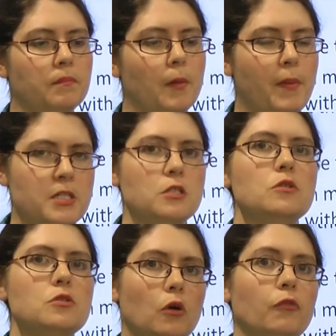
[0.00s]
a better
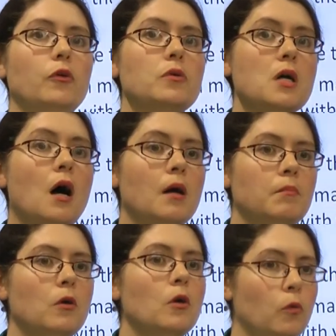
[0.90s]
use of your
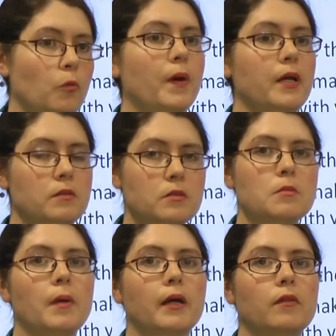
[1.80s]
time would be
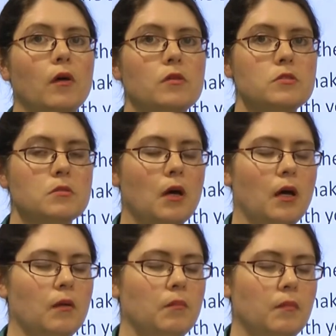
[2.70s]
to make those
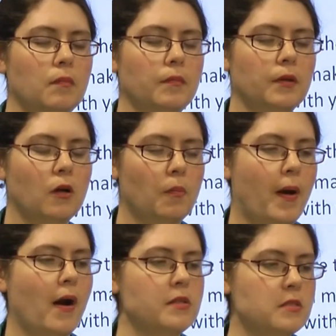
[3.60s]

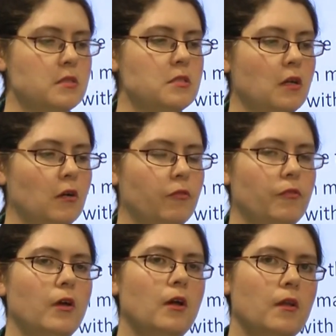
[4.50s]
comparisons of
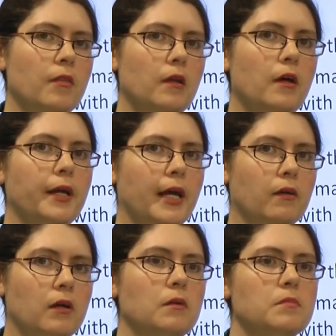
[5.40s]
the learning
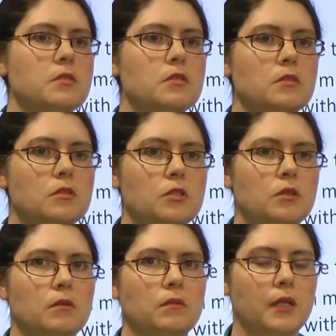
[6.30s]
outcomes
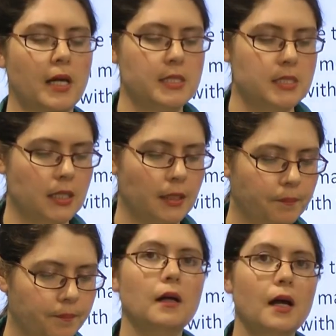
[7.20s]
to the case study.
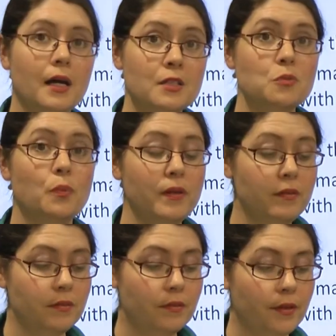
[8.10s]
As
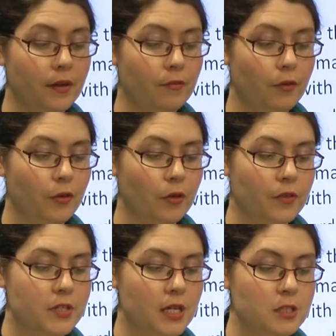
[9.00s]
with the review of
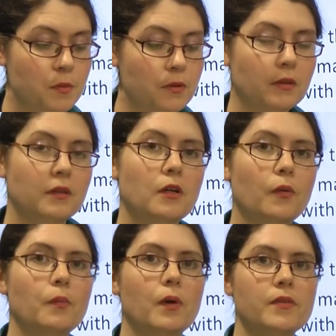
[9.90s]
the textbook and
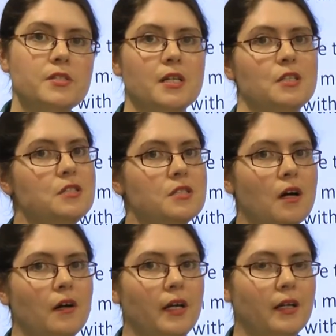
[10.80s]
knowing where the sections
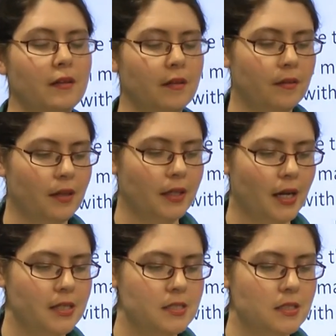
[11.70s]
are in the
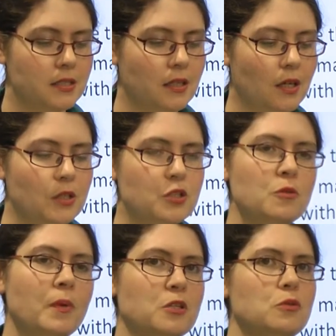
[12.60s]
case study,
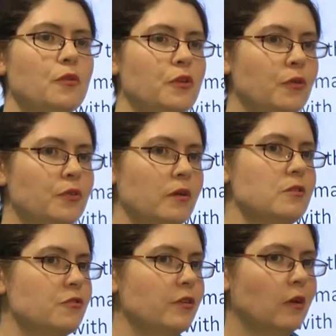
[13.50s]
do make sure that your
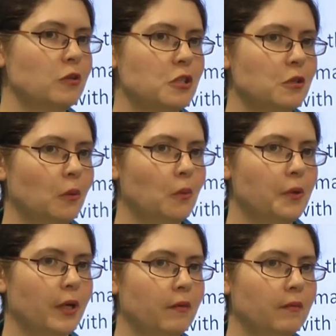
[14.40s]
notes are in logical
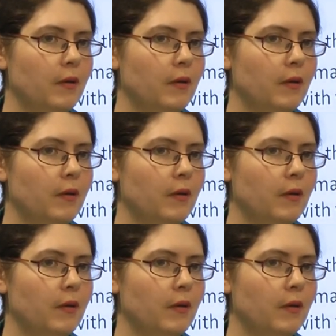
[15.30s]
order.